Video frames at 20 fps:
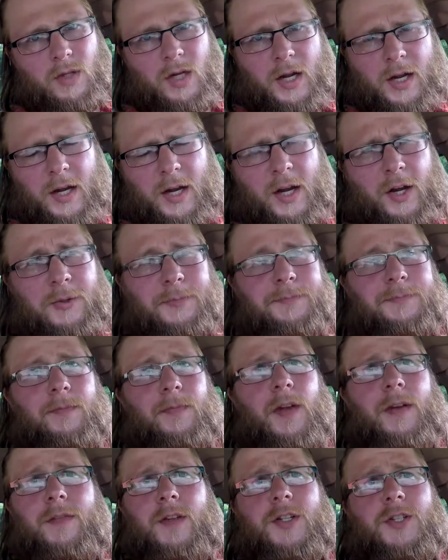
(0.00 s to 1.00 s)

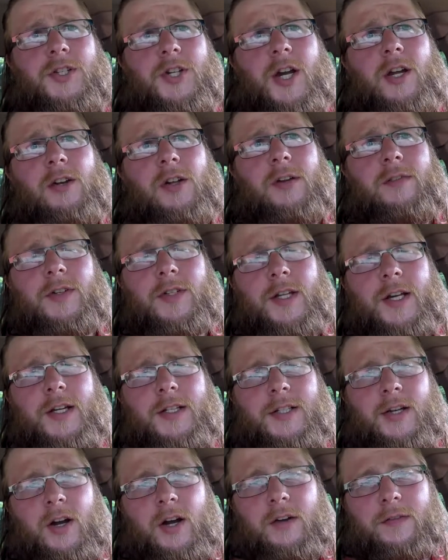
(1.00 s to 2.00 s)
If this channel ever
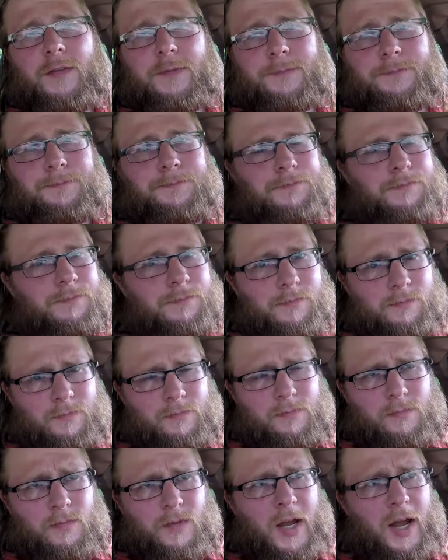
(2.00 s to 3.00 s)
takes off,
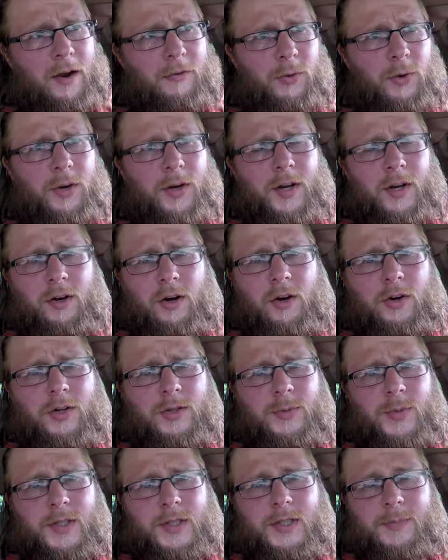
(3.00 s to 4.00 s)
everyone here
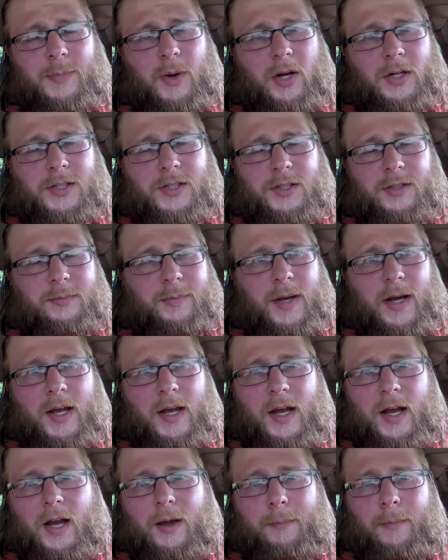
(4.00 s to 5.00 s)
always wants sponsored
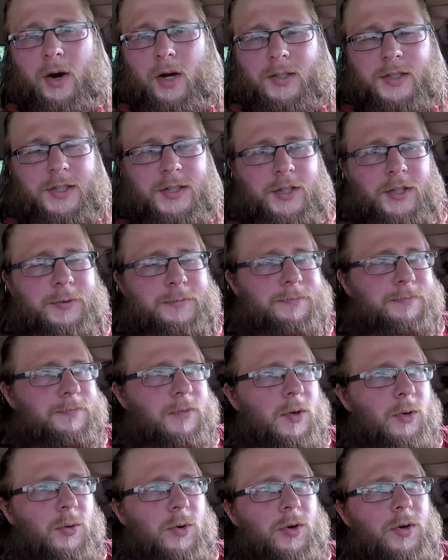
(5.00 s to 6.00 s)
by Monster
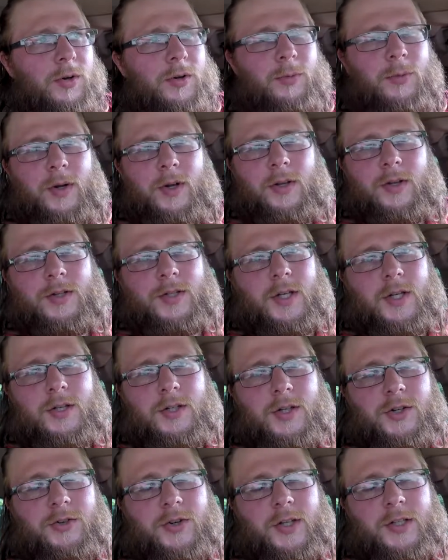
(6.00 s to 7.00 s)
or one of those
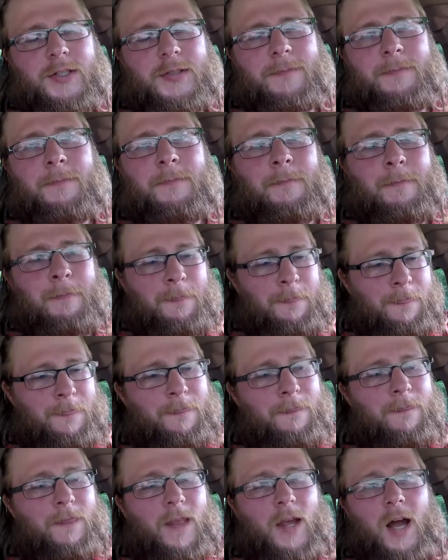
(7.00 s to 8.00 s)
energy drinks.
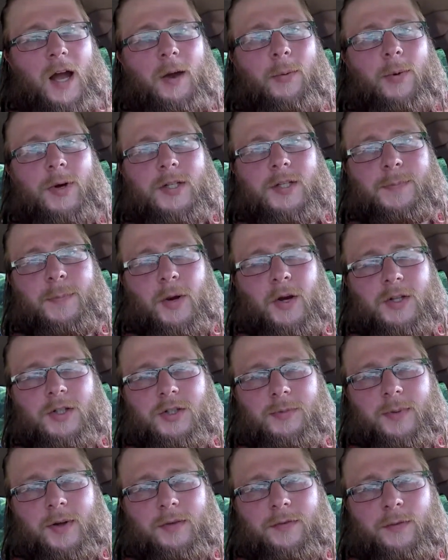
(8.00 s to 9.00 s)
I want
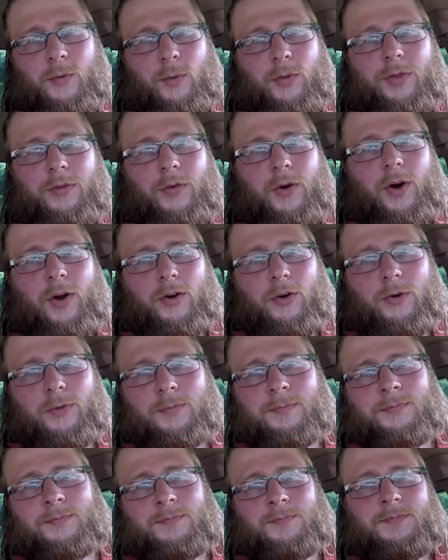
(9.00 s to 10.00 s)
sponsored by Full Throttle.
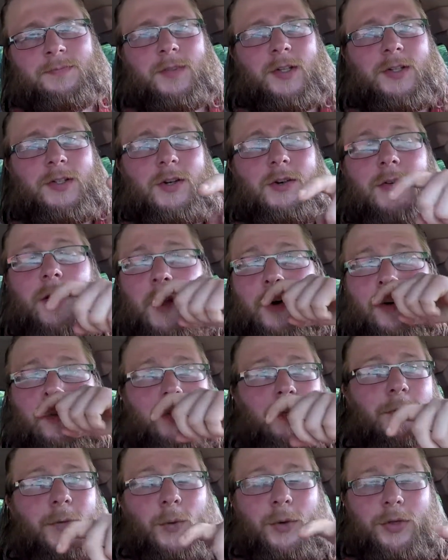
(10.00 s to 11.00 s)
So if anyone
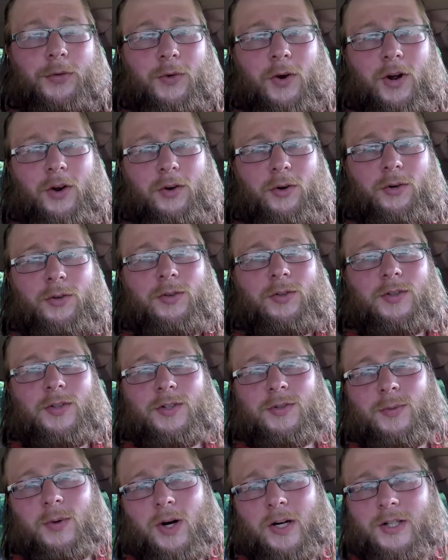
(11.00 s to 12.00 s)
from Full Throttle
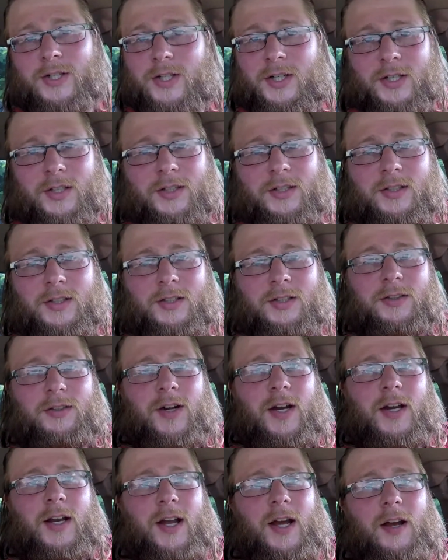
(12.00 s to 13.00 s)
is watching
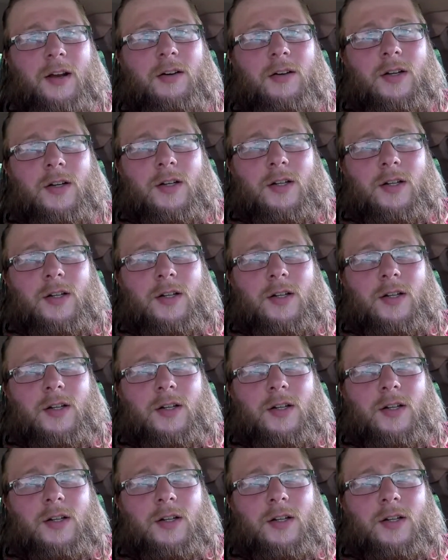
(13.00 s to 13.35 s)
right now,